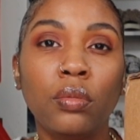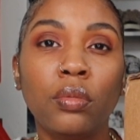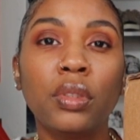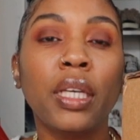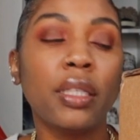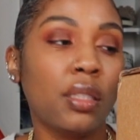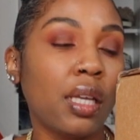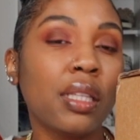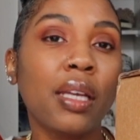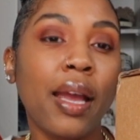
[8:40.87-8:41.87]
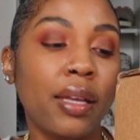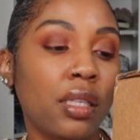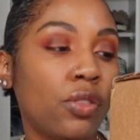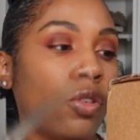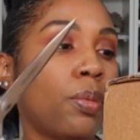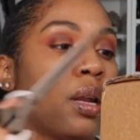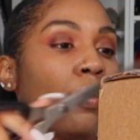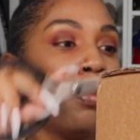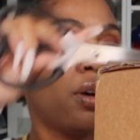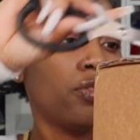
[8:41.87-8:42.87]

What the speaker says: Yes, I think I had these for about a month